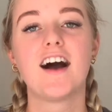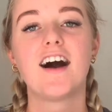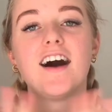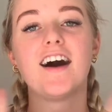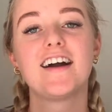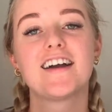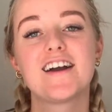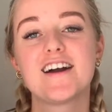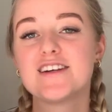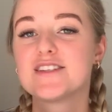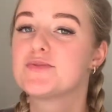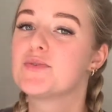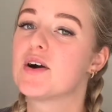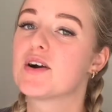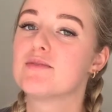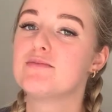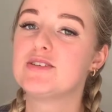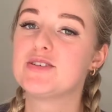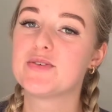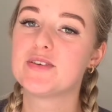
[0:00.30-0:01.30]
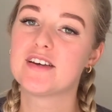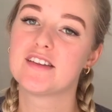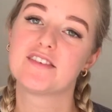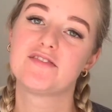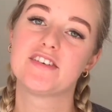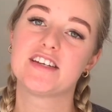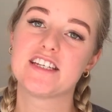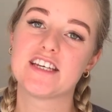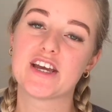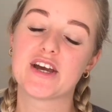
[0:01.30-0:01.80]
Hi guys, welcome to another
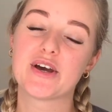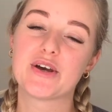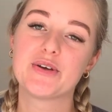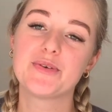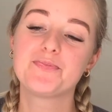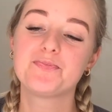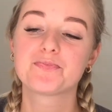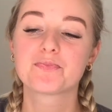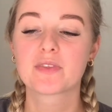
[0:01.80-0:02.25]
video.